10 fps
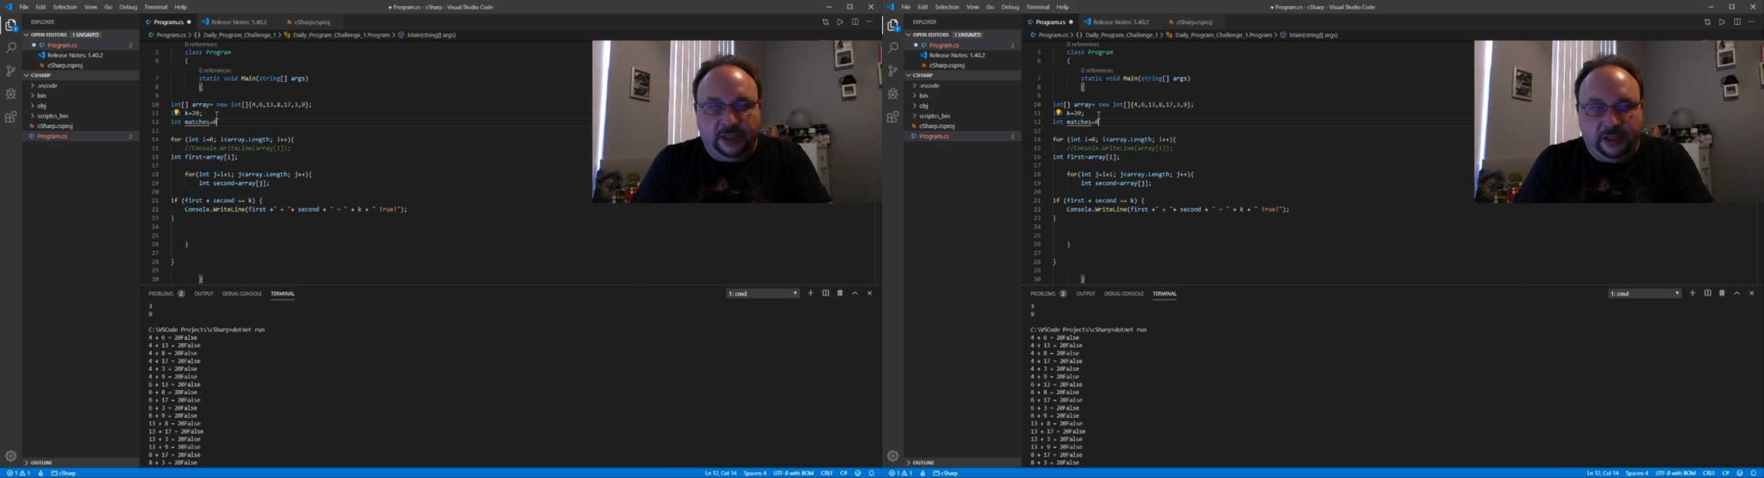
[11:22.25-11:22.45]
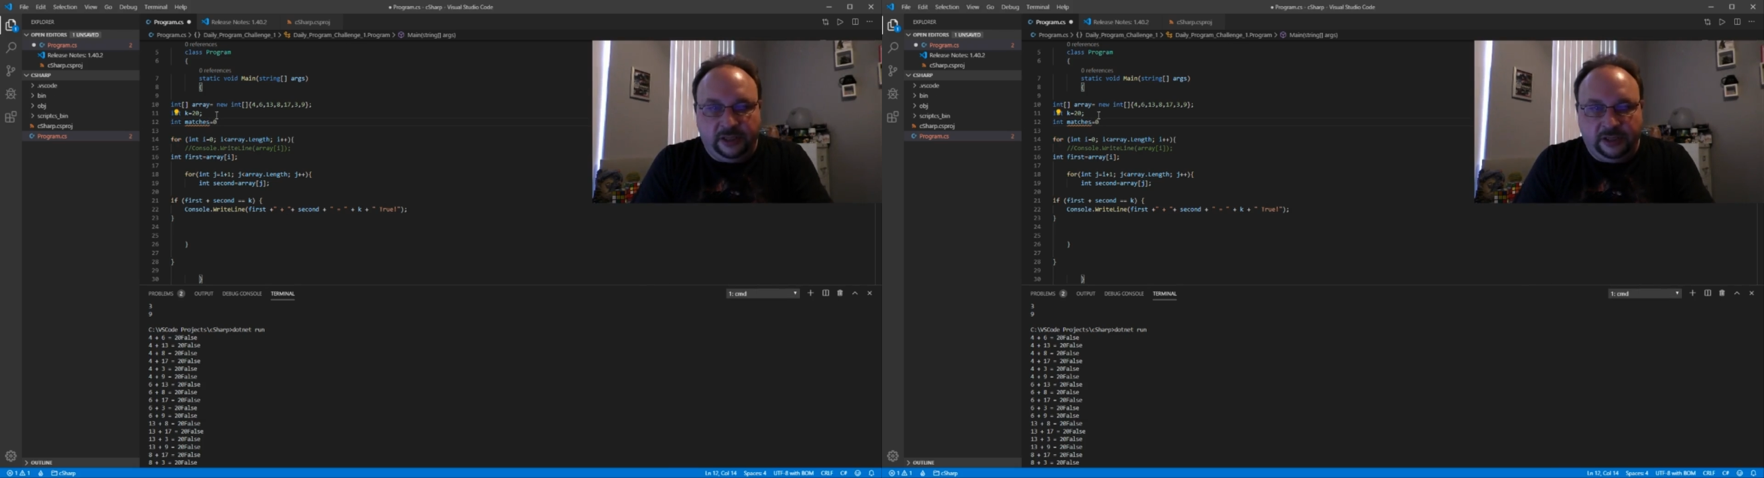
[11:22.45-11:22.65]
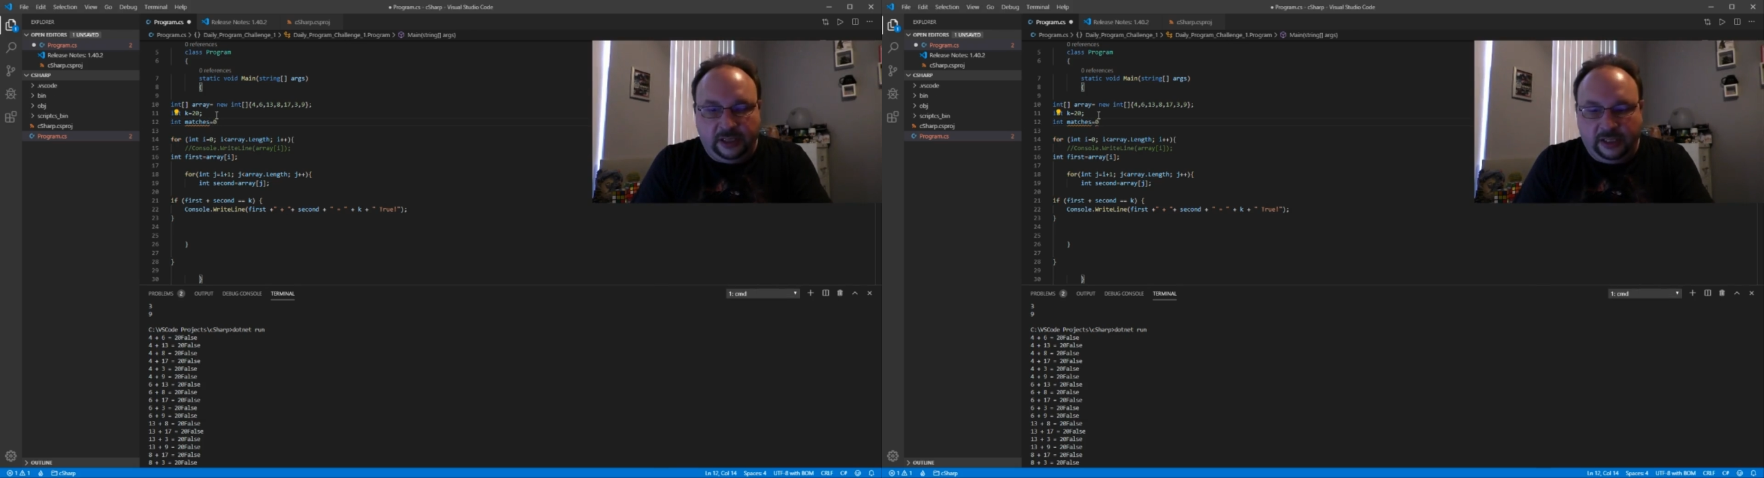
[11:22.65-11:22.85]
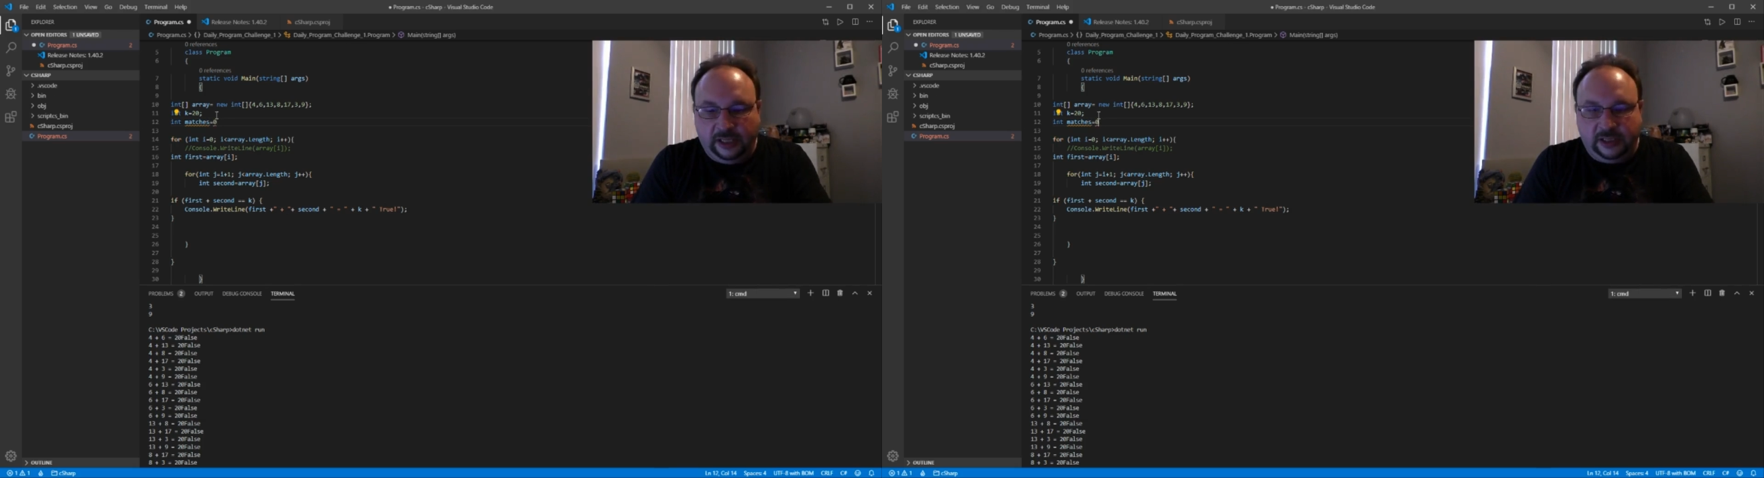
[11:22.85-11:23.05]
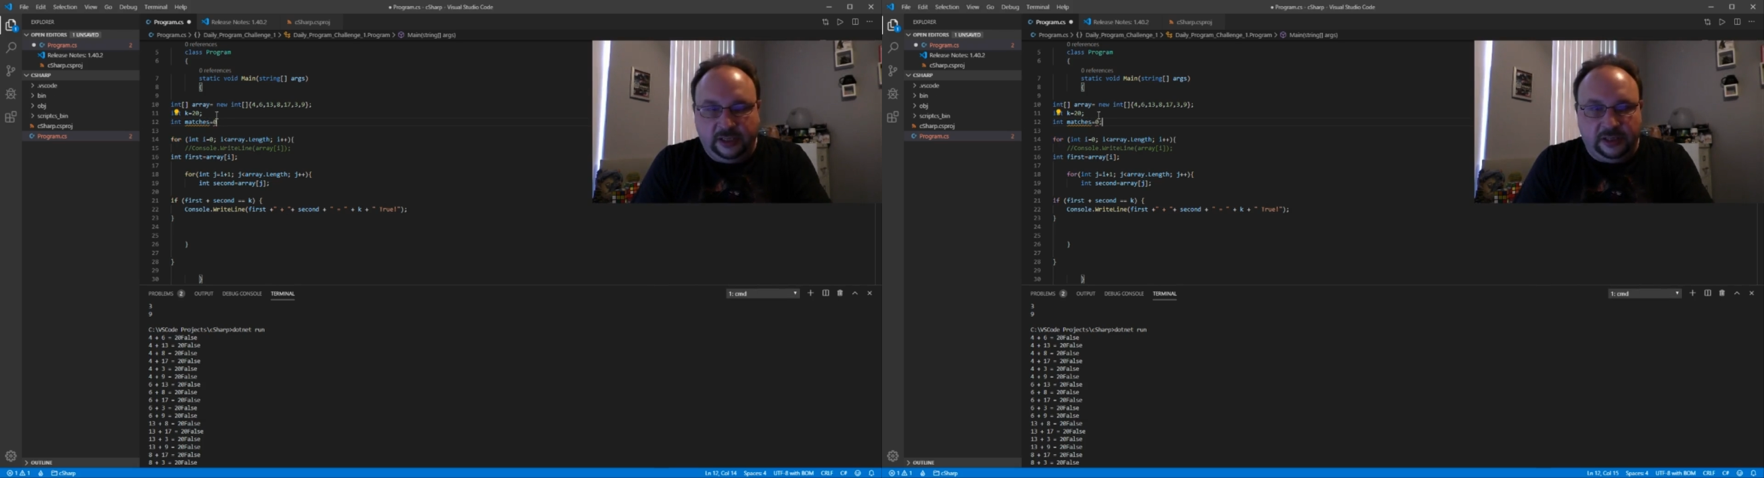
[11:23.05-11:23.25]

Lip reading: and I'll set that to